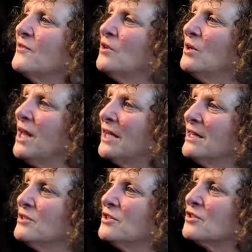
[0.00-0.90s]
a few, like
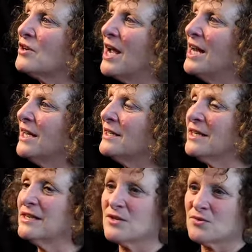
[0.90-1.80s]
in Australia,
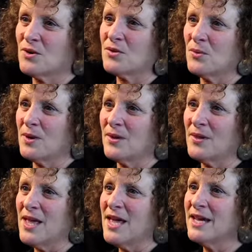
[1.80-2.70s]
Nicholas Rothwell
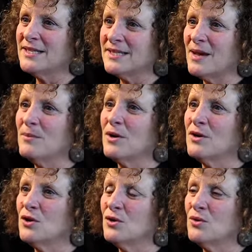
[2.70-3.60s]
is
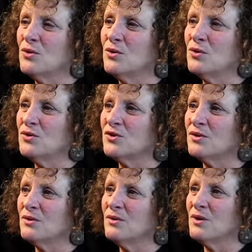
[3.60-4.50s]
someone whose
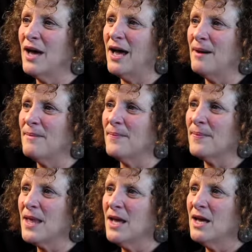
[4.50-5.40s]

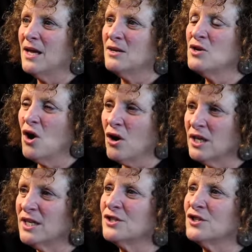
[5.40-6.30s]

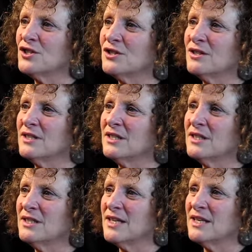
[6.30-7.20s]
knowledge,
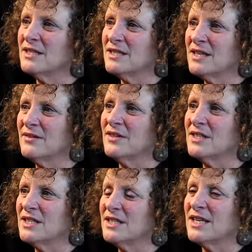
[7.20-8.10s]

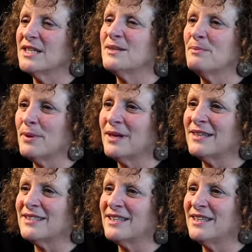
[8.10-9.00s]
sensitivity,
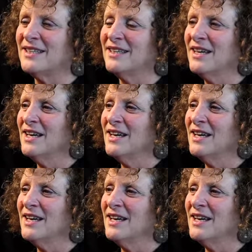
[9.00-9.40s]
sensibility,